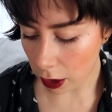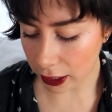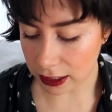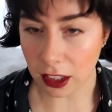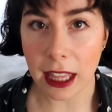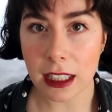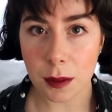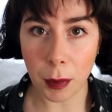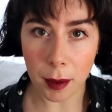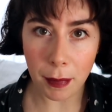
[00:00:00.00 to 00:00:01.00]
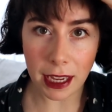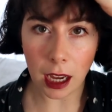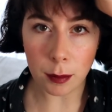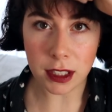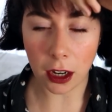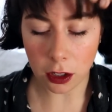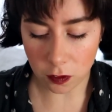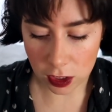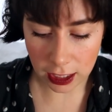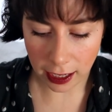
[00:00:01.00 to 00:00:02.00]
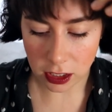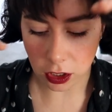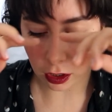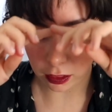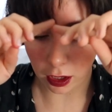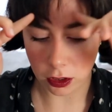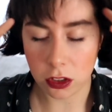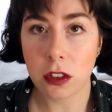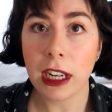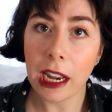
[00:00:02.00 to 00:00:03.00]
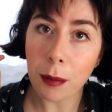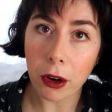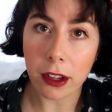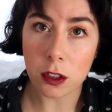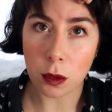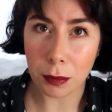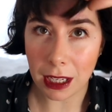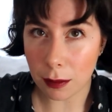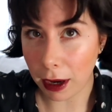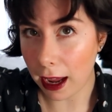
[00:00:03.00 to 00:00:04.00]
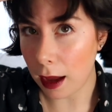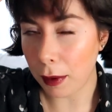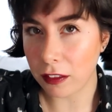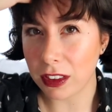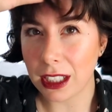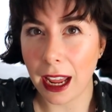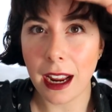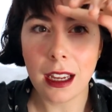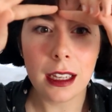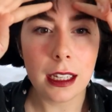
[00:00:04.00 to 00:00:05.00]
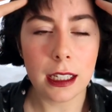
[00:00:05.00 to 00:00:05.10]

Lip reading: Okay, so that's my makeup done. Obviously, I took those three lip products with me in my handbag for the day.